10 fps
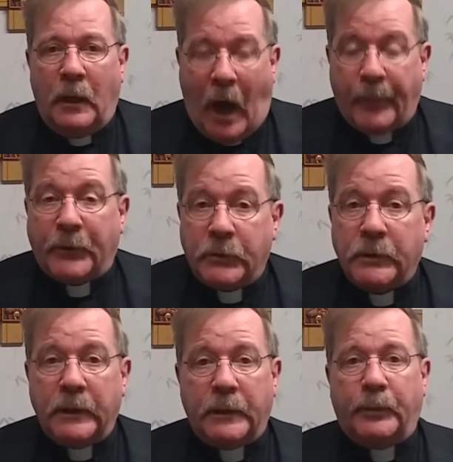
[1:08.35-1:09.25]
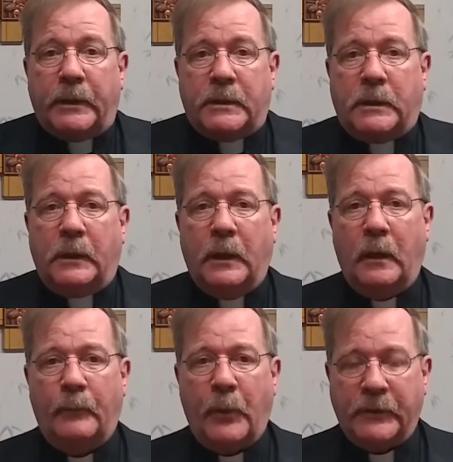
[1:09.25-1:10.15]
opportunity to please
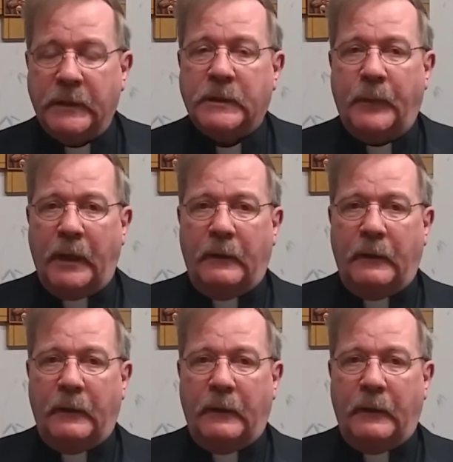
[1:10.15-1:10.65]
participate